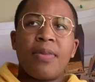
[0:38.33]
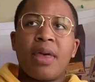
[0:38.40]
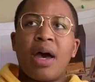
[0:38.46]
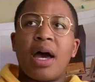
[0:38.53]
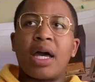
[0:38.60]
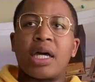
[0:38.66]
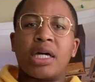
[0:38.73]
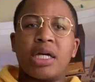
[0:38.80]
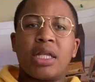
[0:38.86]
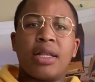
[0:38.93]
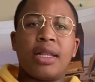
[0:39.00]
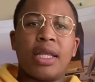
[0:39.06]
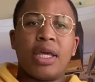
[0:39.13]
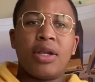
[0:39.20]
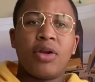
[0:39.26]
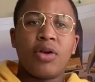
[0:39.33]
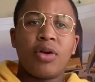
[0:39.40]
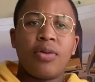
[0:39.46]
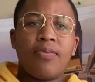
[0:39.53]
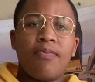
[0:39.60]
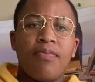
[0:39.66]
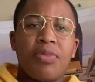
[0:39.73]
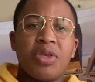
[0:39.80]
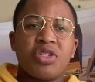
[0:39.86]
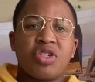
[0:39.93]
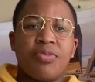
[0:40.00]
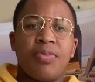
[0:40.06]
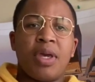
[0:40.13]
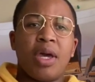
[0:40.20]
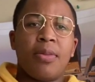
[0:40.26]
a good leader should
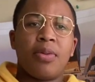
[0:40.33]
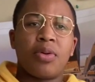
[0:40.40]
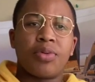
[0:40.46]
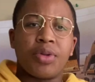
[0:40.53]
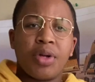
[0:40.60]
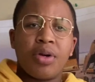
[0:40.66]
be able